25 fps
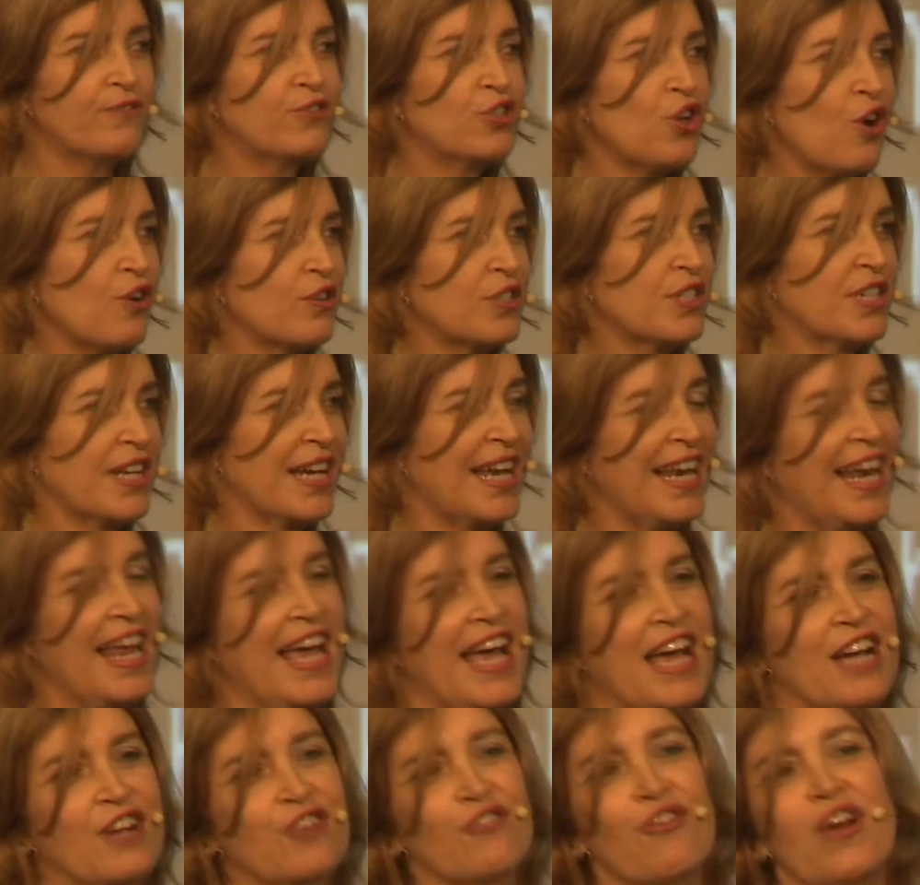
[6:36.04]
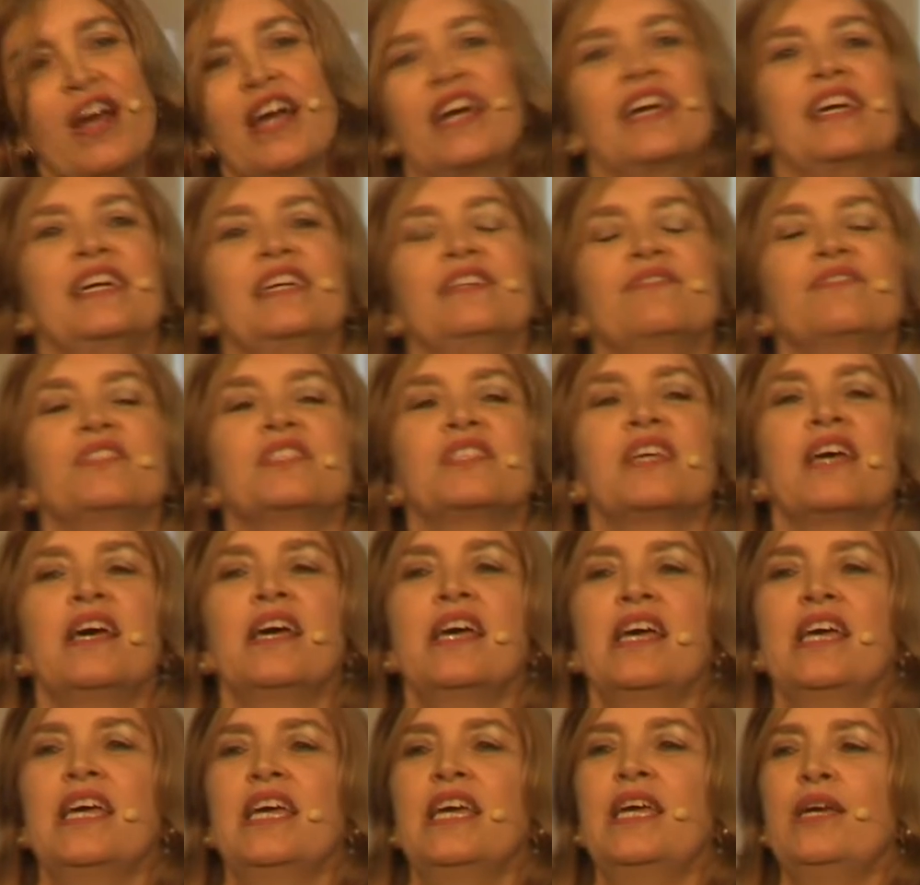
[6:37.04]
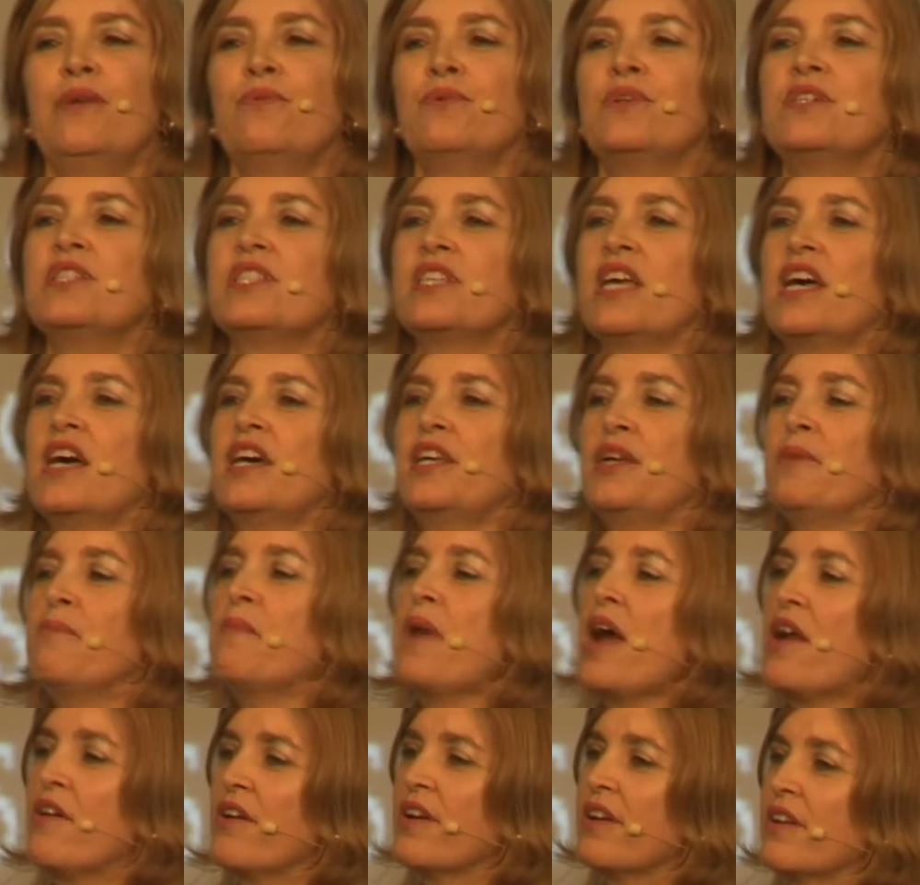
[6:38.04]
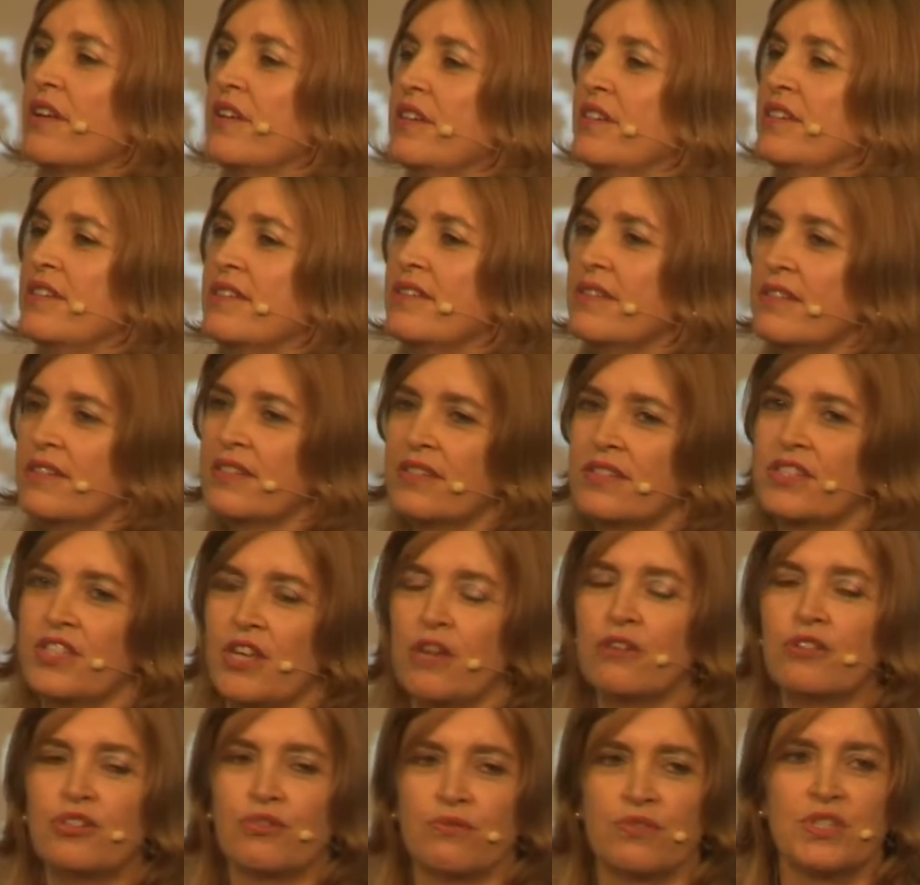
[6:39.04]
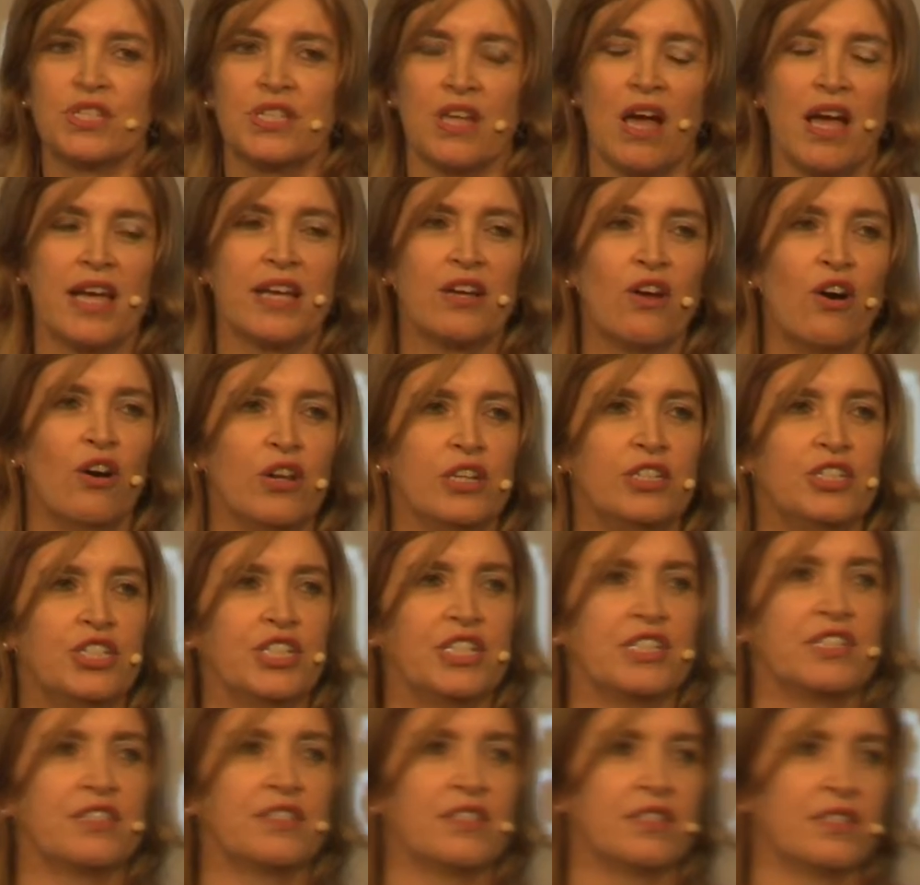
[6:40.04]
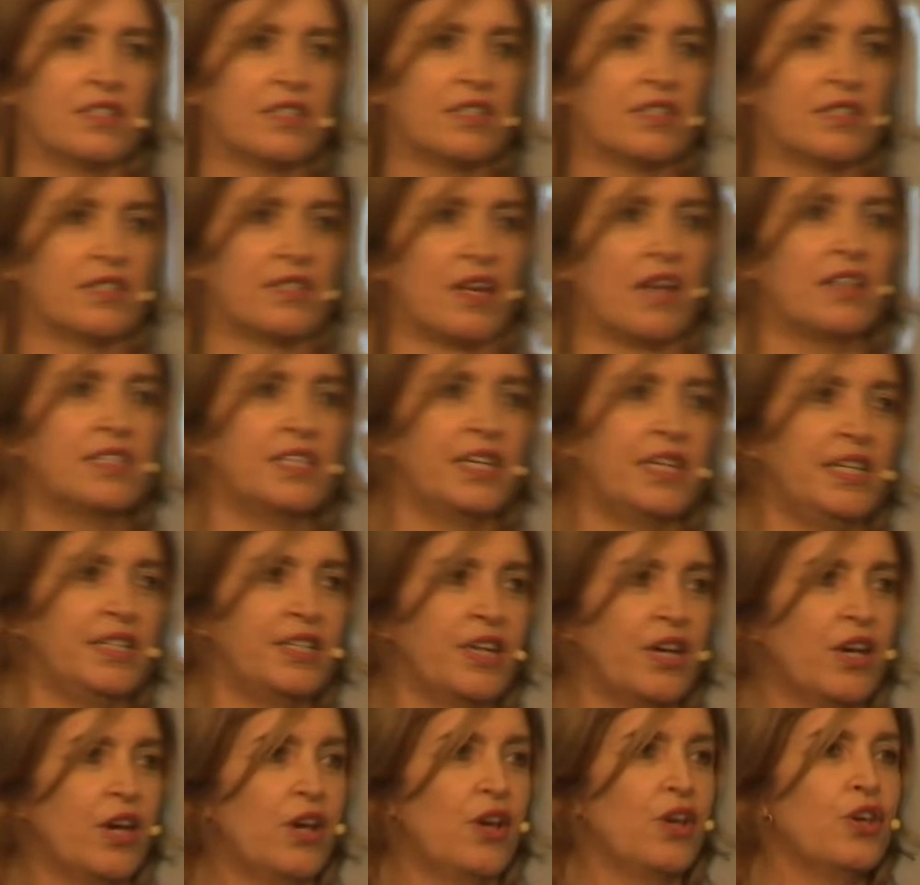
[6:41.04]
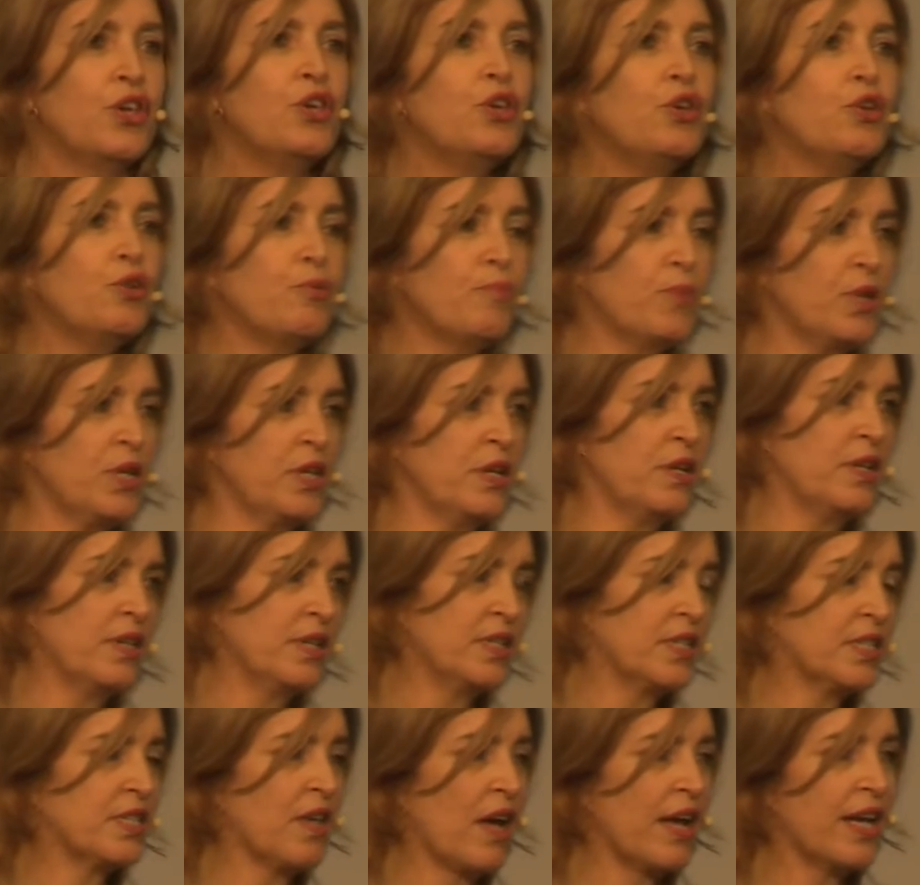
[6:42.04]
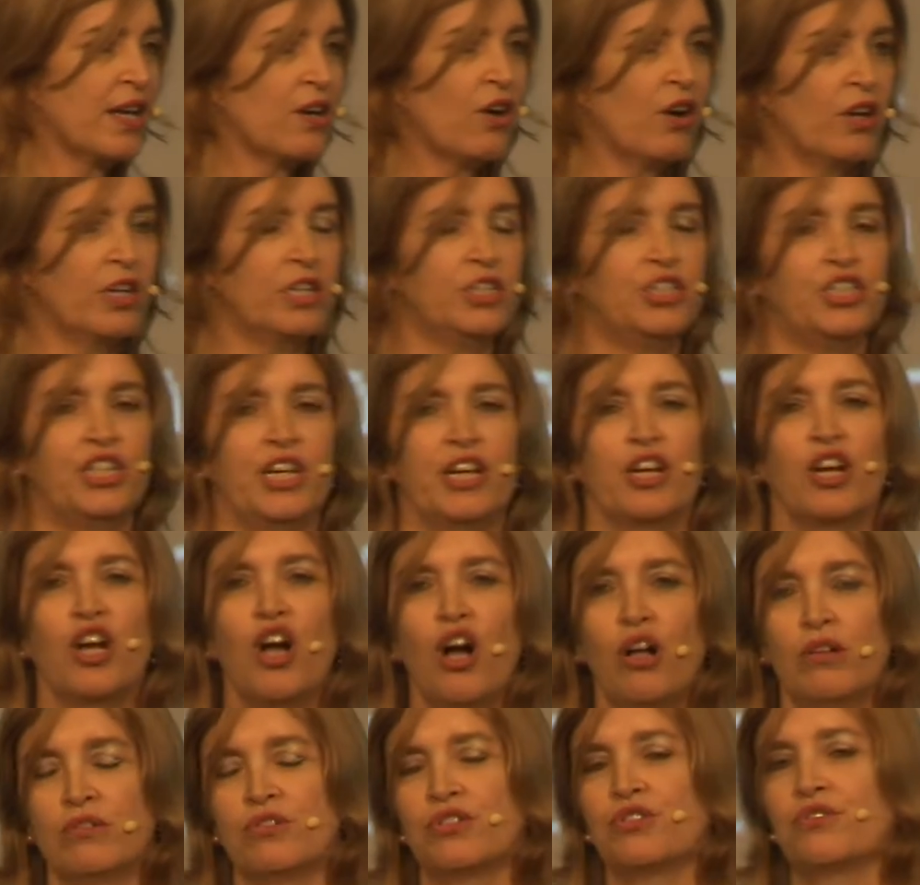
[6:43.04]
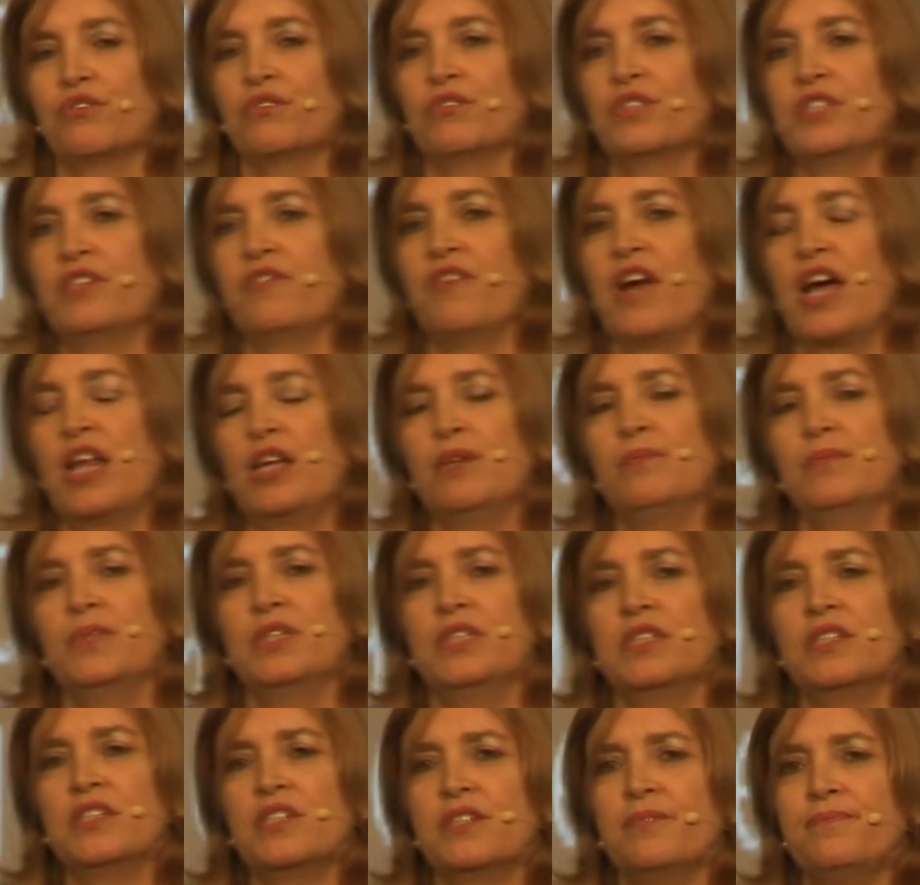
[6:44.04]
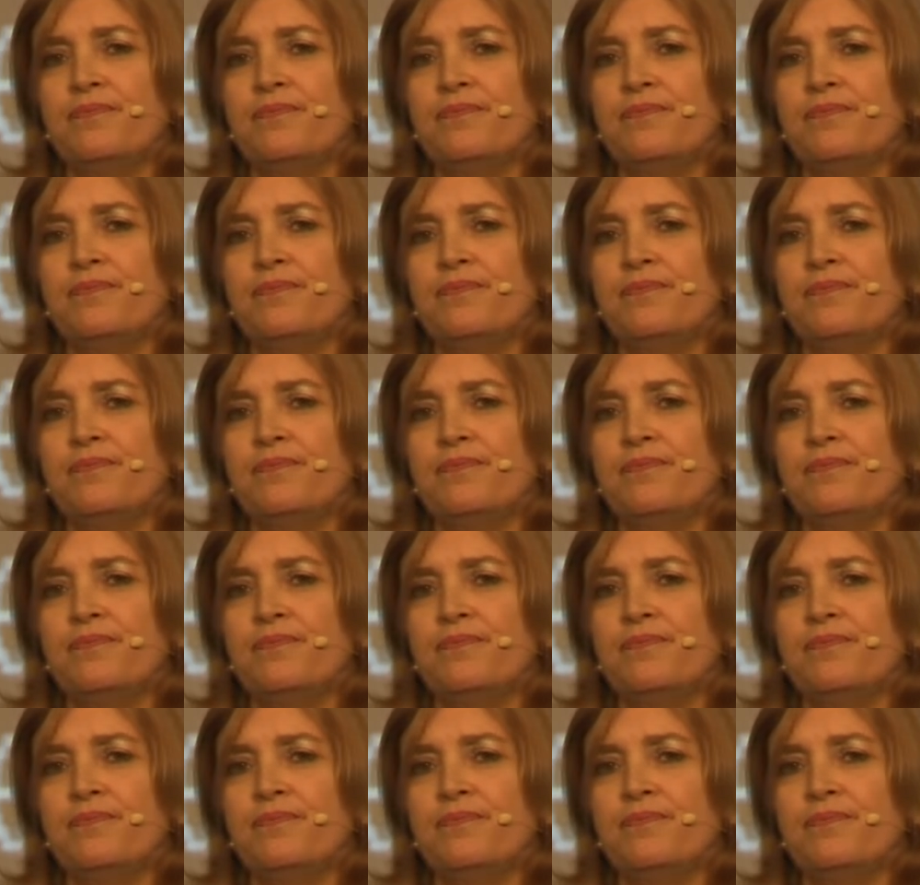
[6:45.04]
of Dr. Clare Graves. He was an American social psychologist that studied human psychology and cultural development.